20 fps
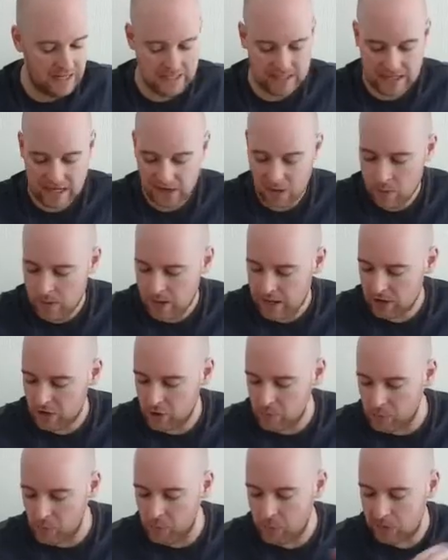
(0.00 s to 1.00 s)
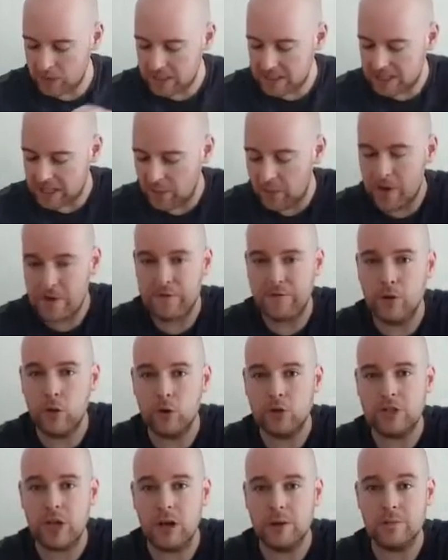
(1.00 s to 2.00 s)
Let's take away a couple more. Let's take away
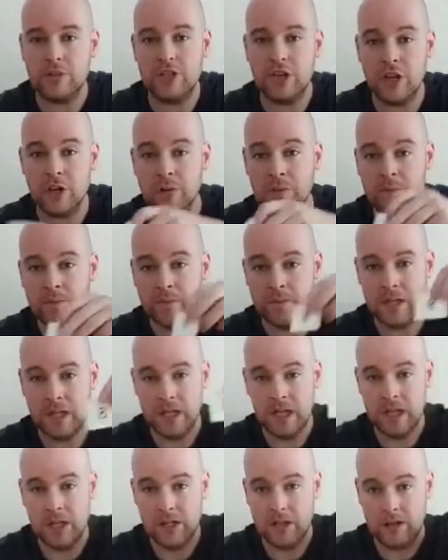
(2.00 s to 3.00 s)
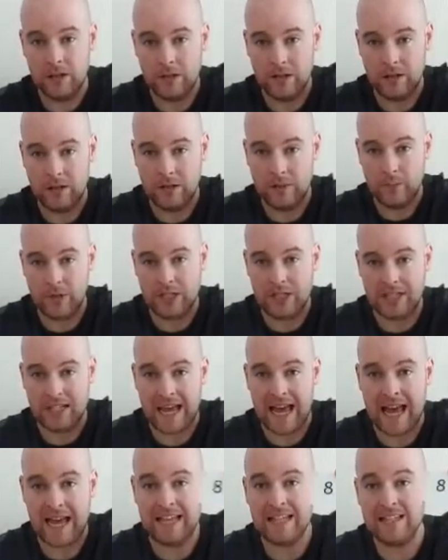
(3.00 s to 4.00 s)
4 times 2, which is
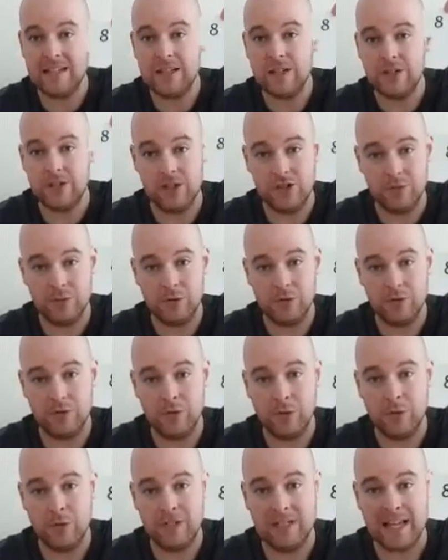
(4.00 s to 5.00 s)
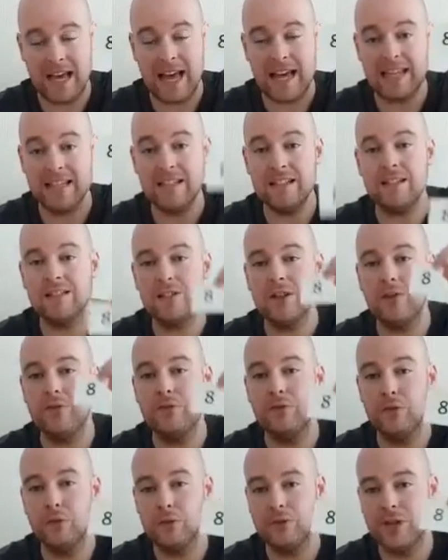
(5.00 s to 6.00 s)
8. Double 4 is 8, so
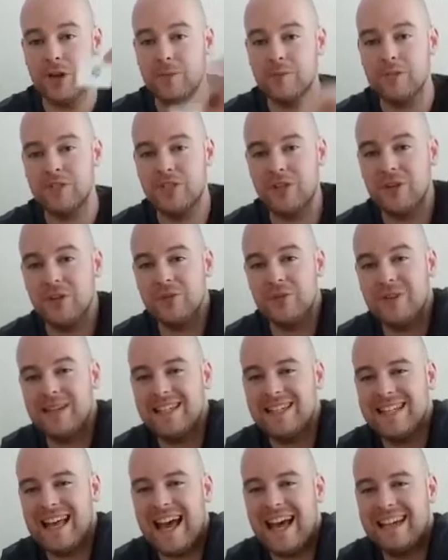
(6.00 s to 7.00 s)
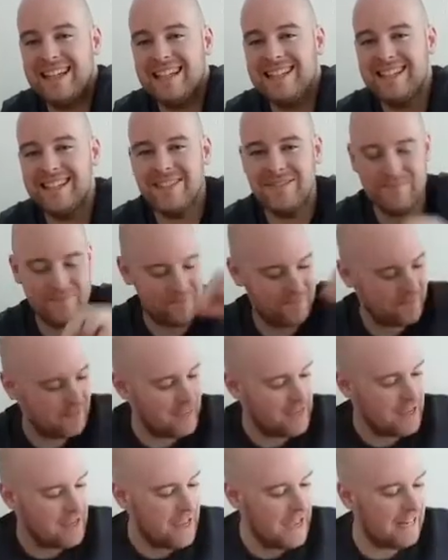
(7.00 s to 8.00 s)
4 times 2 is 8.
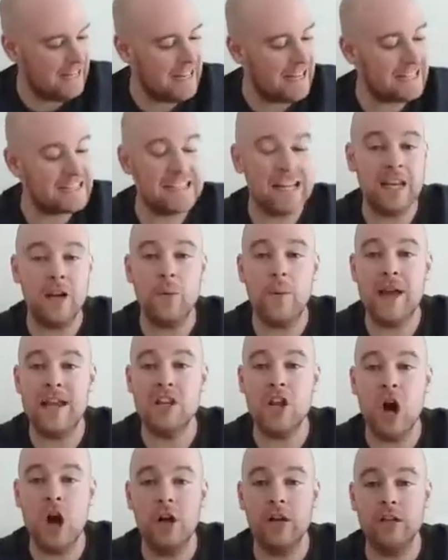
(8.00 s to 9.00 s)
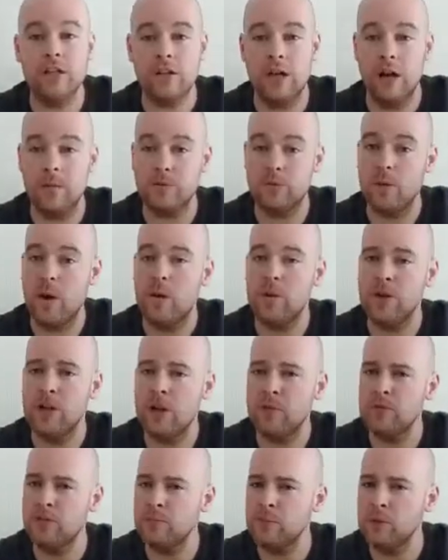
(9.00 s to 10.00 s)
And let's take away 9 times as well. We
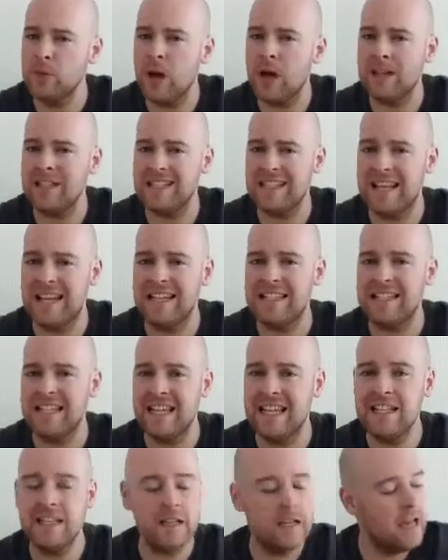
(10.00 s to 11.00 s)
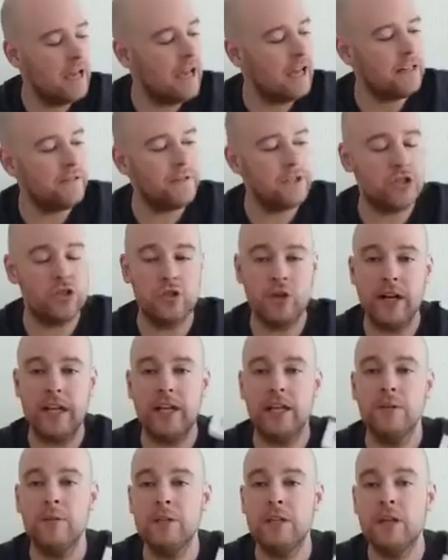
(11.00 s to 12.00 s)
know double 9 is 18. And if it's
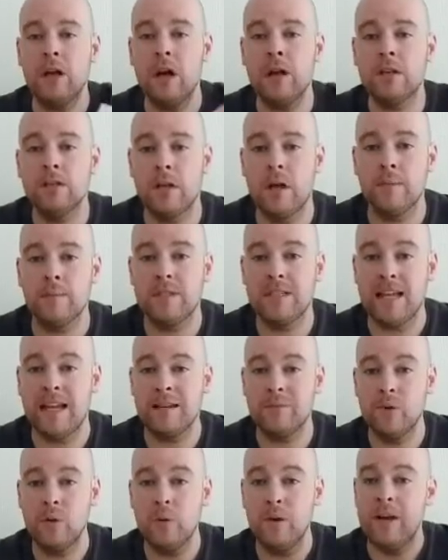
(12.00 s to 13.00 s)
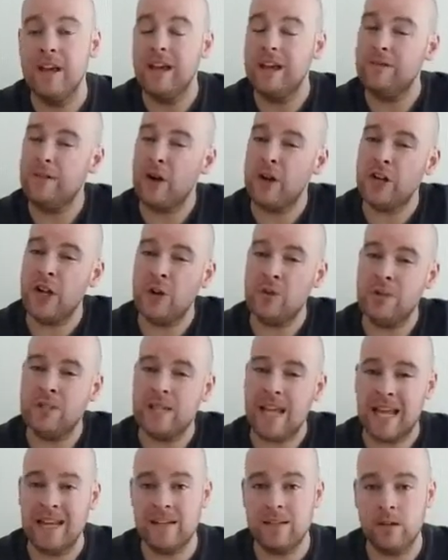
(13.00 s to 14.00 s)
tricky with the 9 times table, if I know
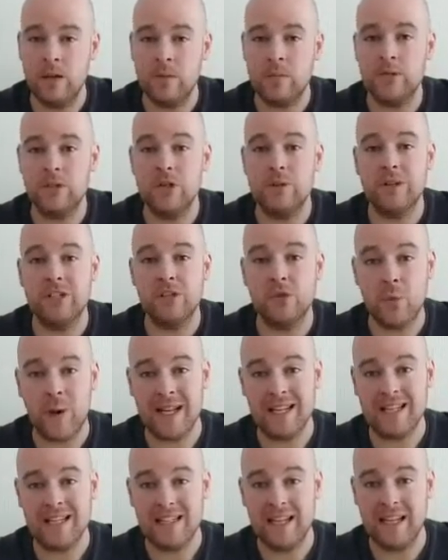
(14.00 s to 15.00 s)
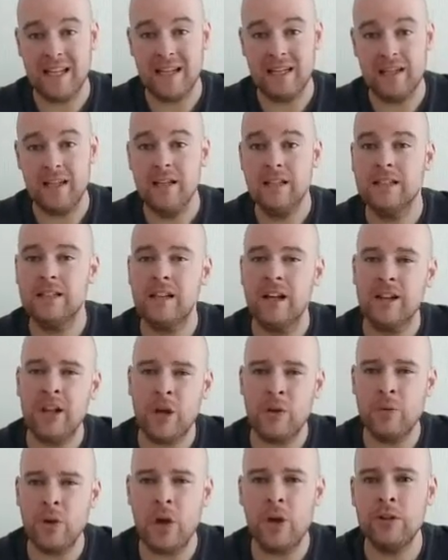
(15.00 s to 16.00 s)
10 times 2 is 20, then I
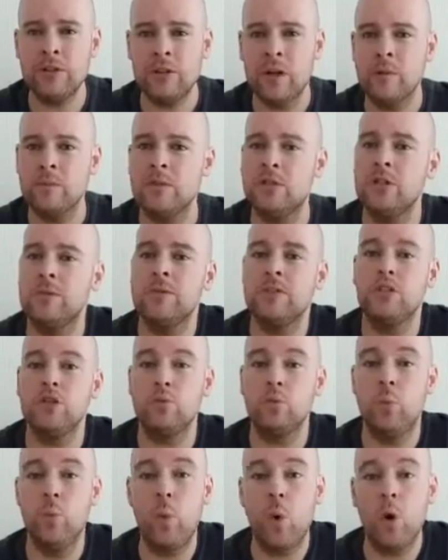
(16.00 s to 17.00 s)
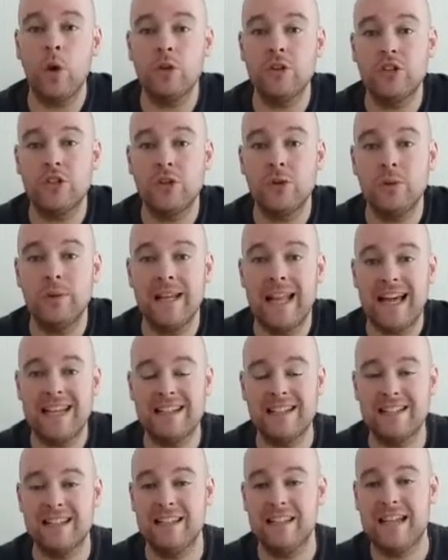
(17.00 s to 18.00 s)
know 9 times 2 is just 1 2
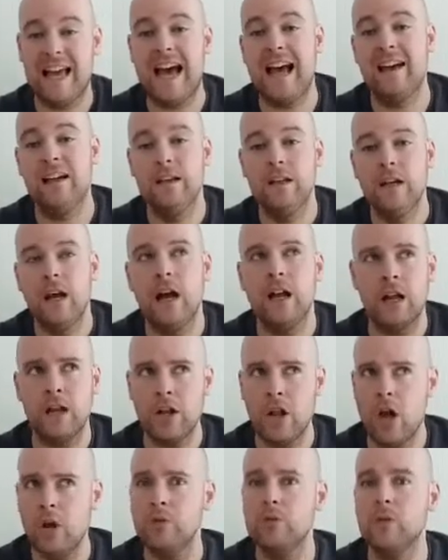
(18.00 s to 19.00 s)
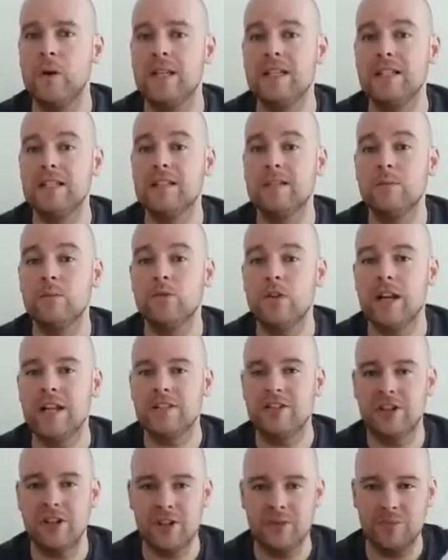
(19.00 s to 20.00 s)
less than that. And I know 20
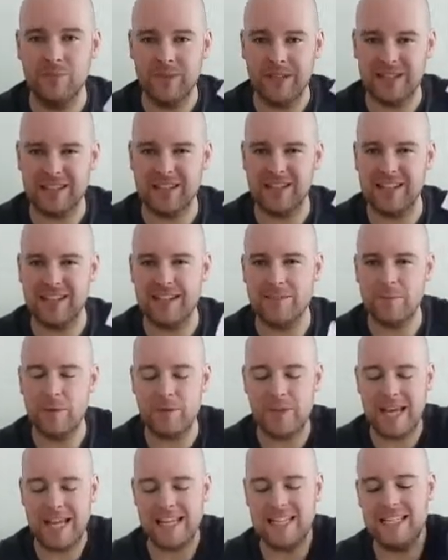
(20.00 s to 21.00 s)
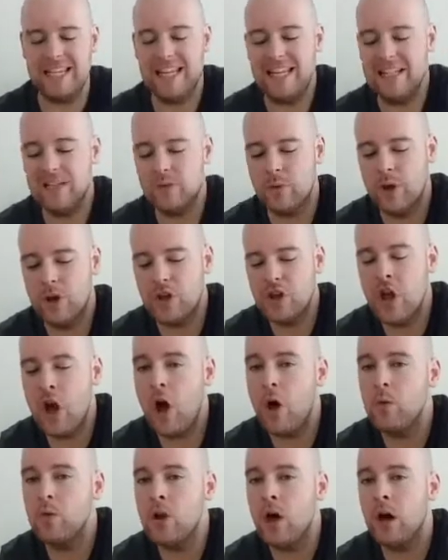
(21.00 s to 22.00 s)
subtract 2. That's going to leave me with 18. So I
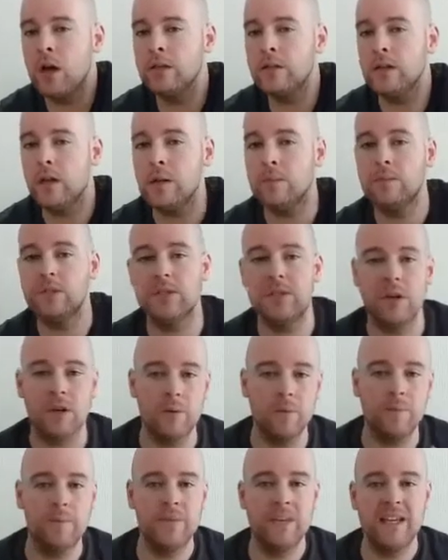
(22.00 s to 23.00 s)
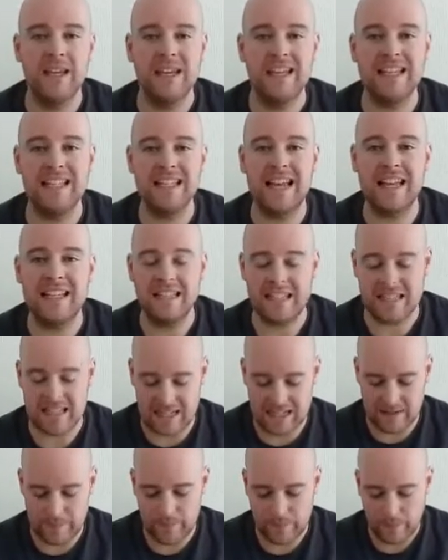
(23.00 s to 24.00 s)
know 9 times 2 is 18.
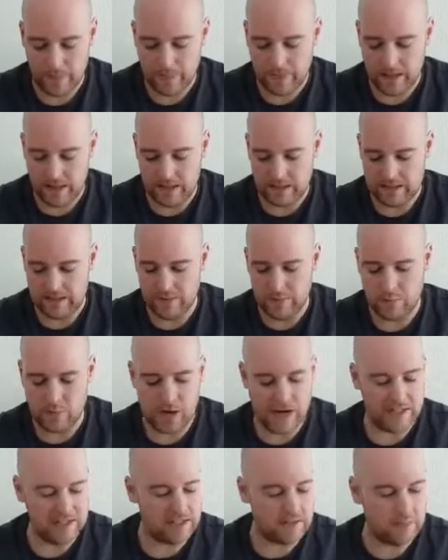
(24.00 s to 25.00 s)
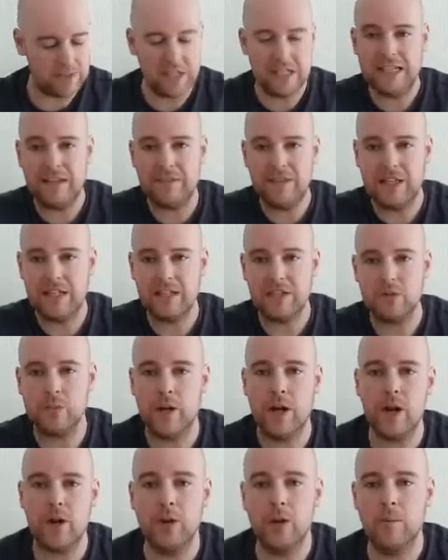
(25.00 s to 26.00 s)
Let's have a practice. We'll leave these
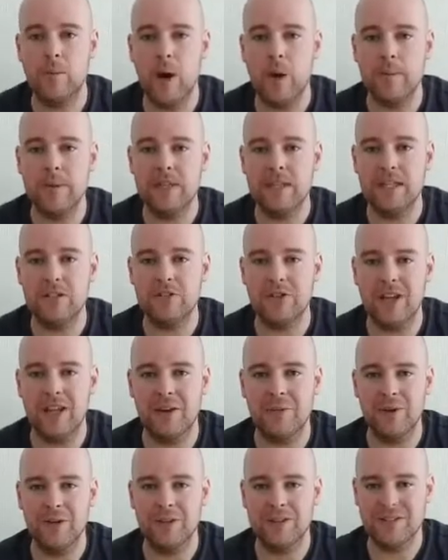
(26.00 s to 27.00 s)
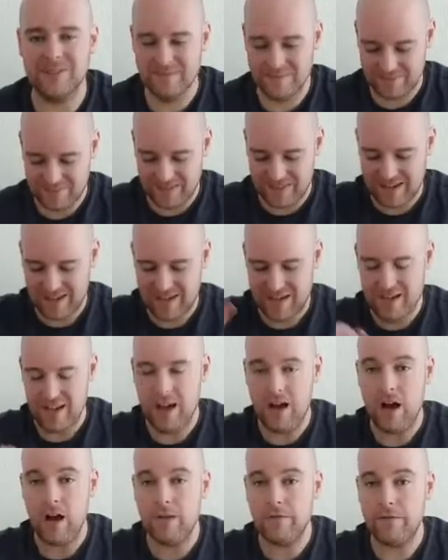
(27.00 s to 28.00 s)
3 on at the moment, these tricky ones.
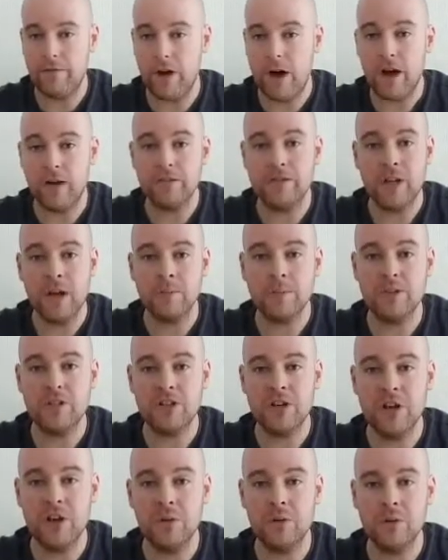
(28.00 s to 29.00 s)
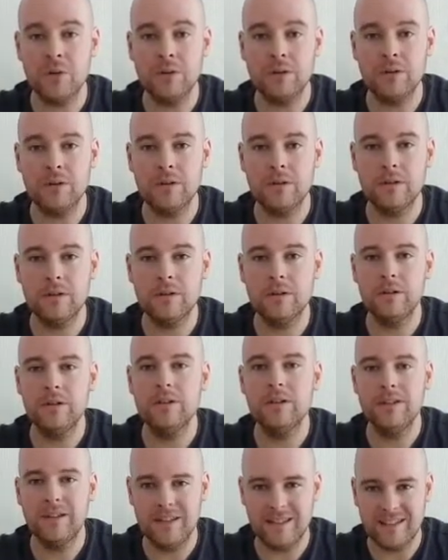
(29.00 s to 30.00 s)
5 times 2.
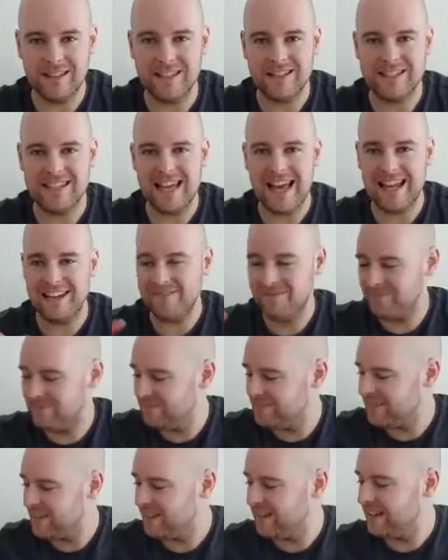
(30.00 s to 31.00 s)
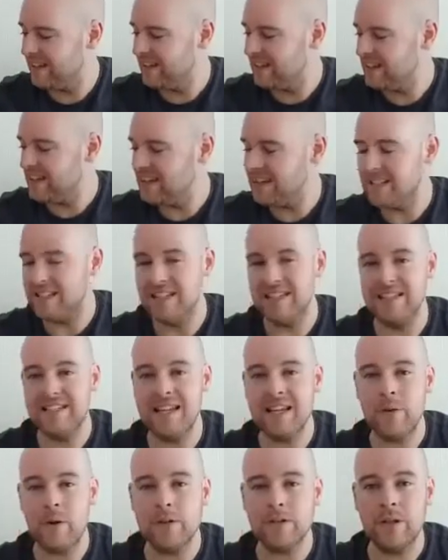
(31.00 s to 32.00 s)
10.
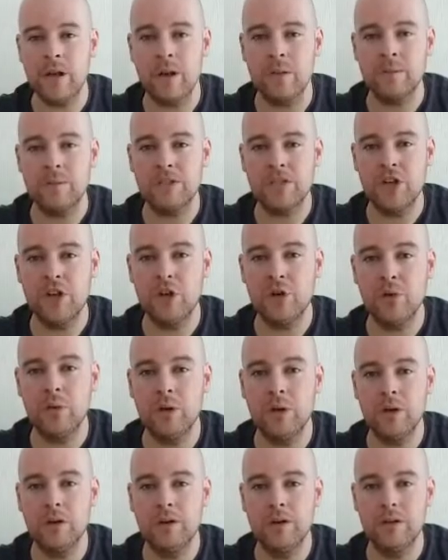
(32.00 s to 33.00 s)
0 times 2.